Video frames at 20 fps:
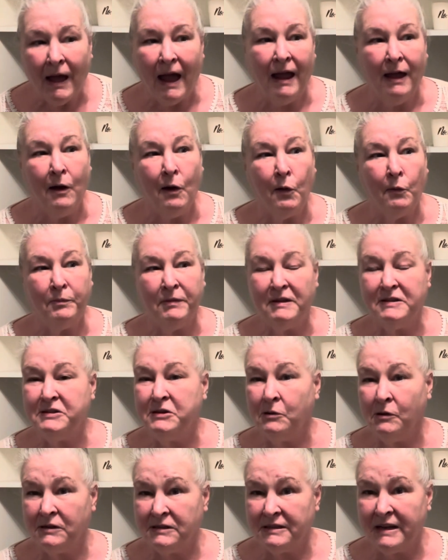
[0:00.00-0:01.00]
I hope that
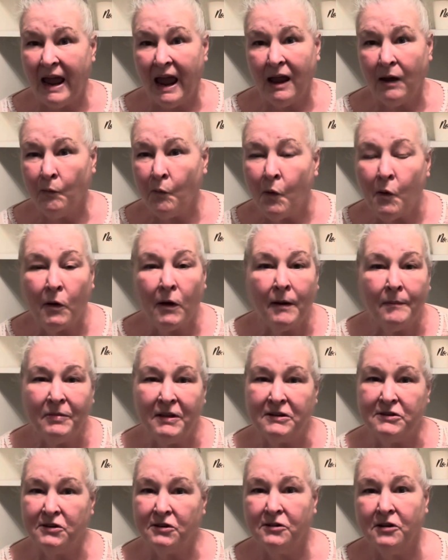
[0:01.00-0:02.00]
you are staying warm,
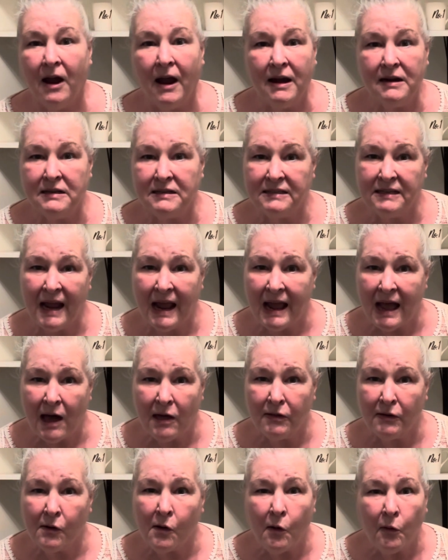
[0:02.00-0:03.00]
that you're trying to stay out
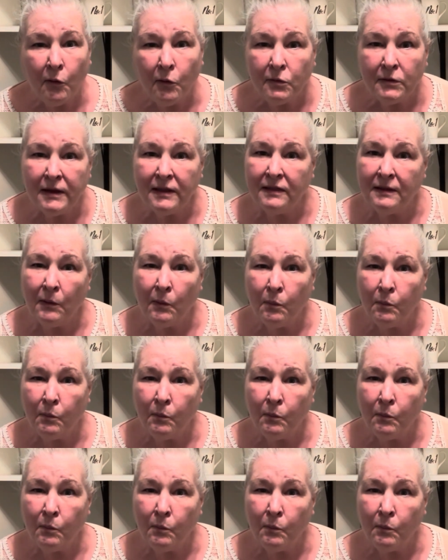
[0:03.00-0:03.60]
of the cold and